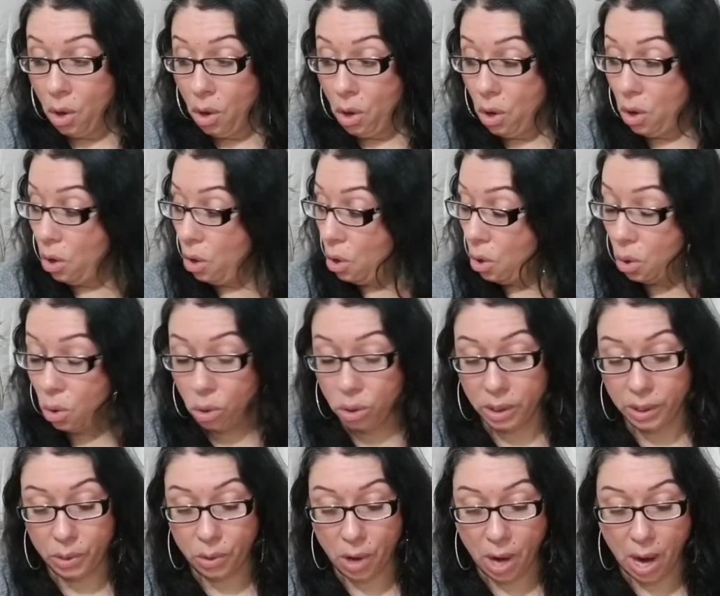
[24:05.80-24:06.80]
Holy
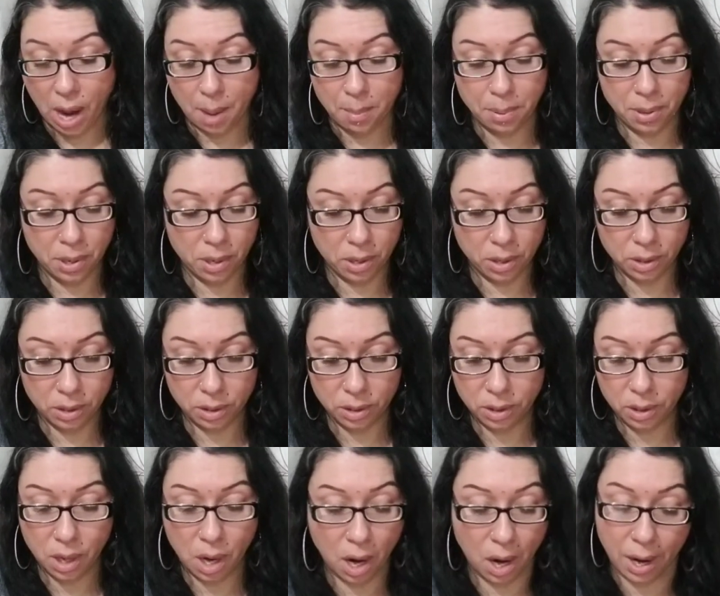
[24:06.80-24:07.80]
crap.
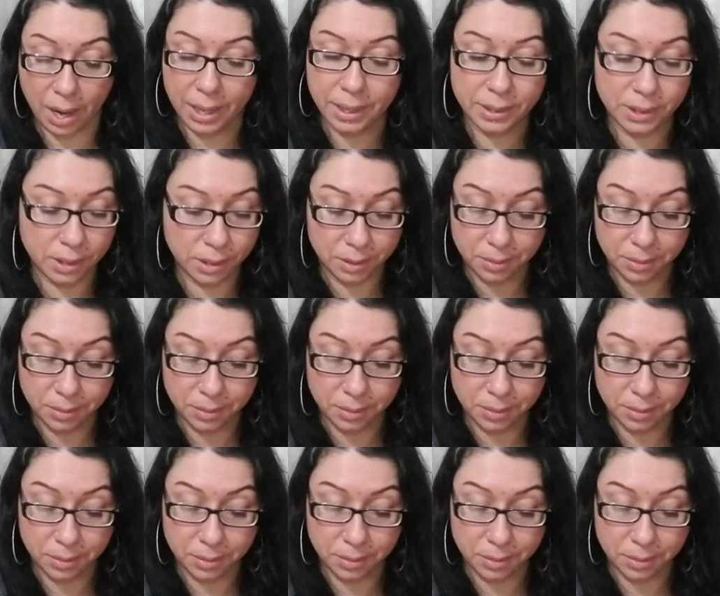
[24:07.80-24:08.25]
All right.